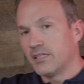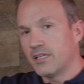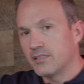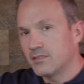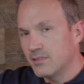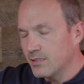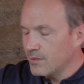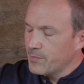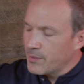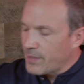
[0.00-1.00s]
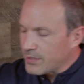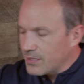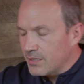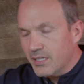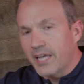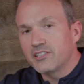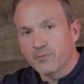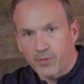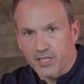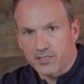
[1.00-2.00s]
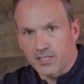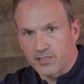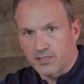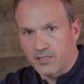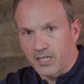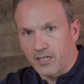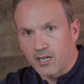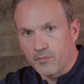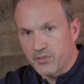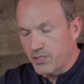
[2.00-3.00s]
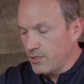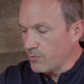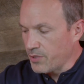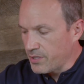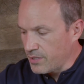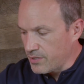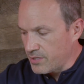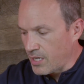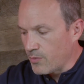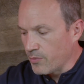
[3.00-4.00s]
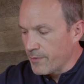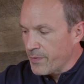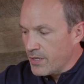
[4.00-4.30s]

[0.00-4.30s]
and a little bit about the aging process that comes here with this Dalmore.